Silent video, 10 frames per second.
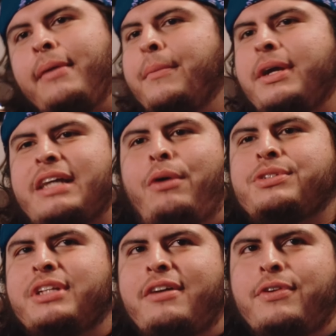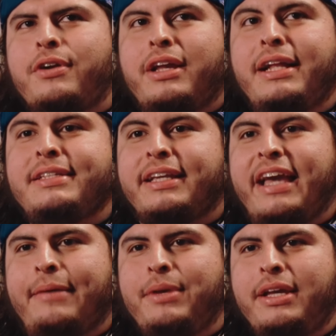Same here. Because I was never into
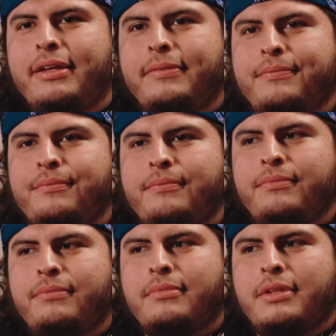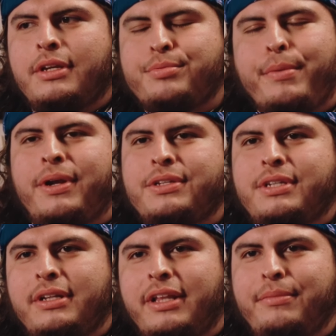gaming, because my parents
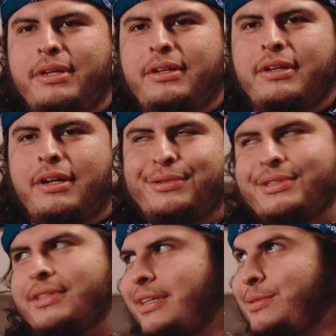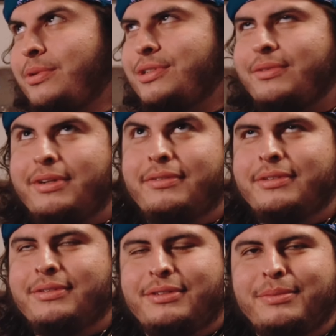didn't let me. I was into like sports or whatever.
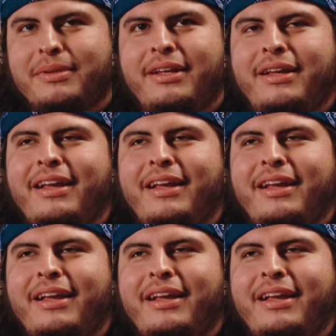It was stupid.